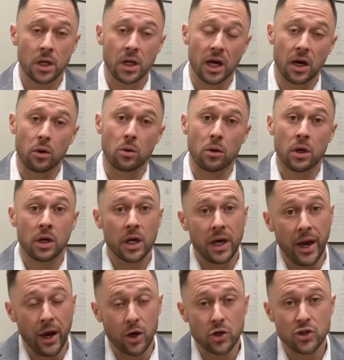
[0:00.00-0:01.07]
Now,
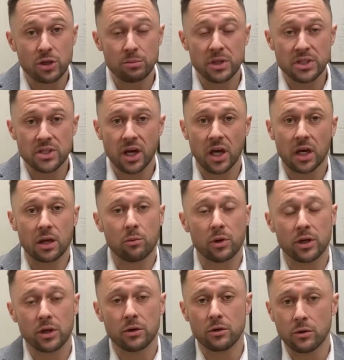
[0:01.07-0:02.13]
care should be taken
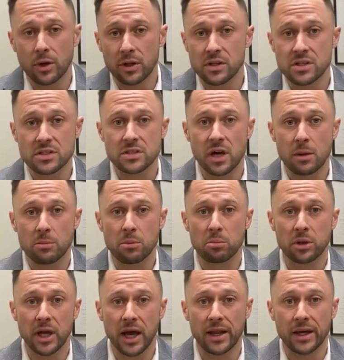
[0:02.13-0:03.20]
when you're doing this type of
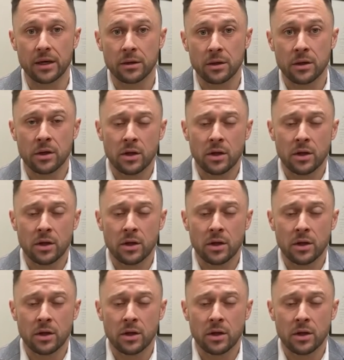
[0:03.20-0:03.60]
planning,